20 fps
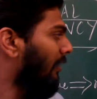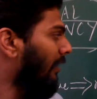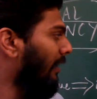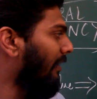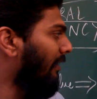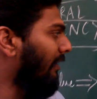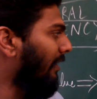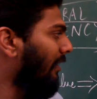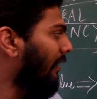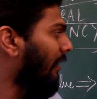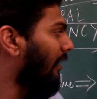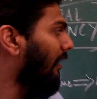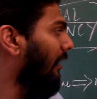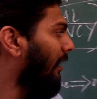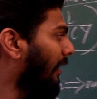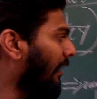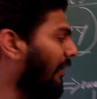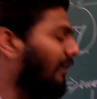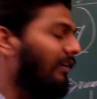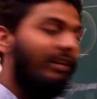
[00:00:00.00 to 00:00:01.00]
and
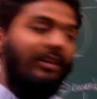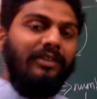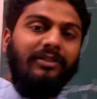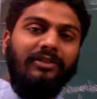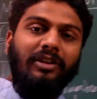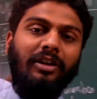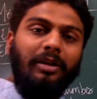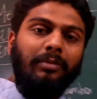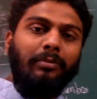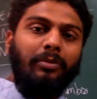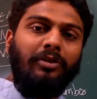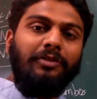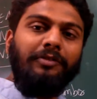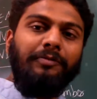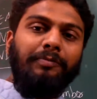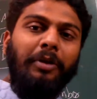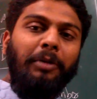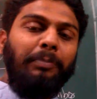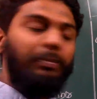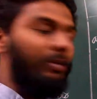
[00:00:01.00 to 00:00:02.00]
n is the number
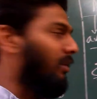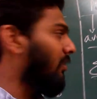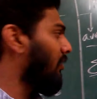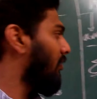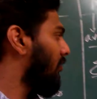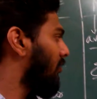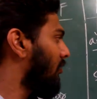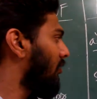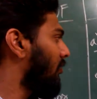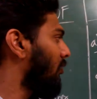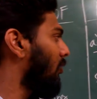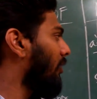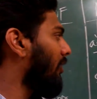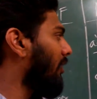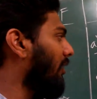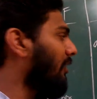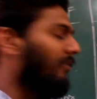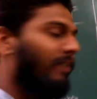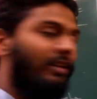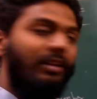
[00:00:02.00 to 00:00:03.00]
of people to
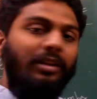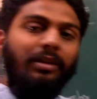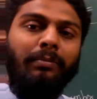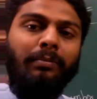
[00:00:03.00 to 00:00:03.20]
arrive at the